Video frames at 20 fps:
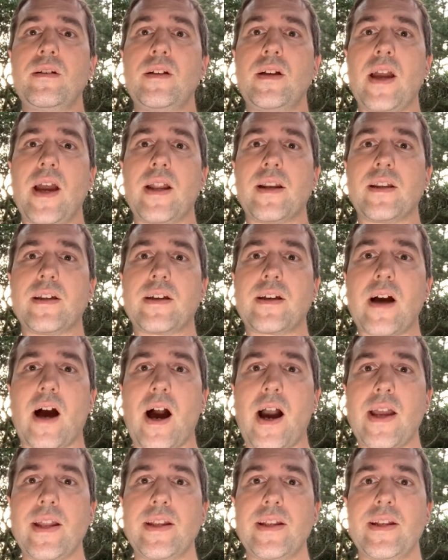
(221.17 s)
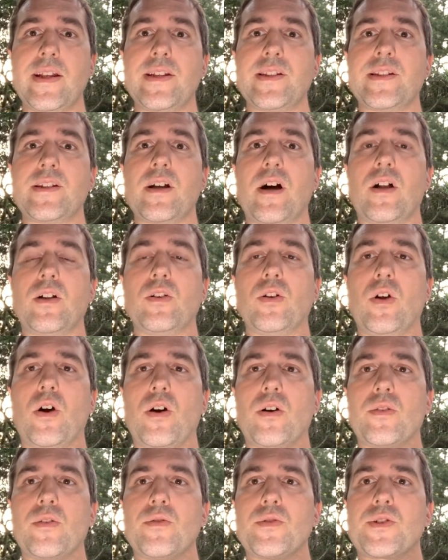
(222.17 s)
and guiding it
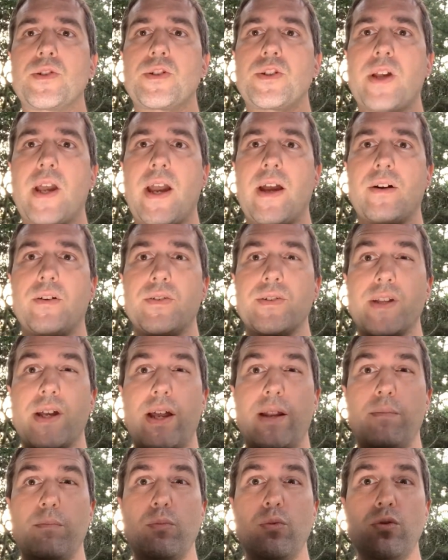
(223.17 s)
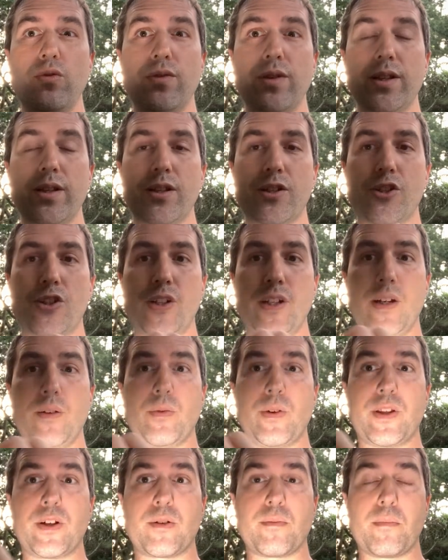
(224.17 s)
along those channels and moving the Qi
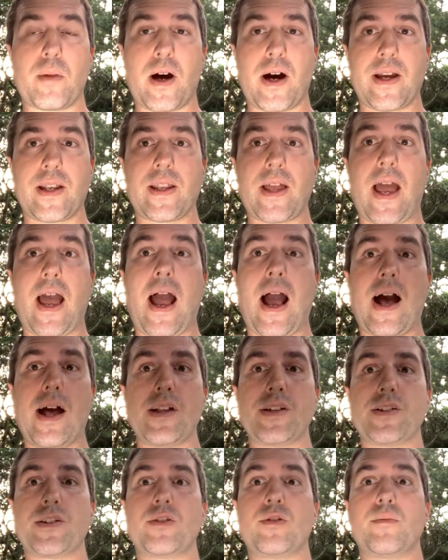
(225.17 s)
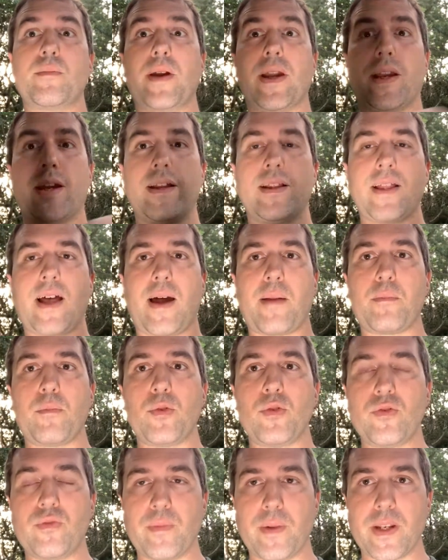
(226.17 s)
with your mind as you're making that
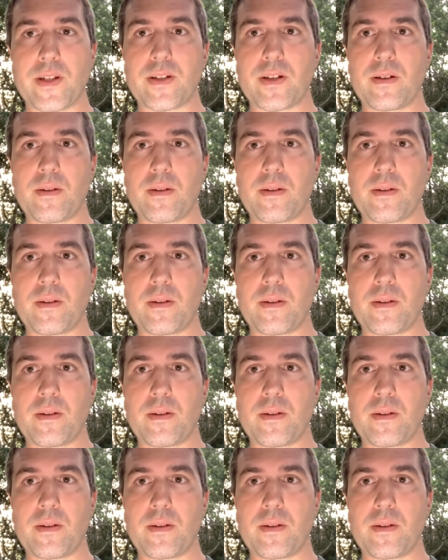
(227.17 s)
movement.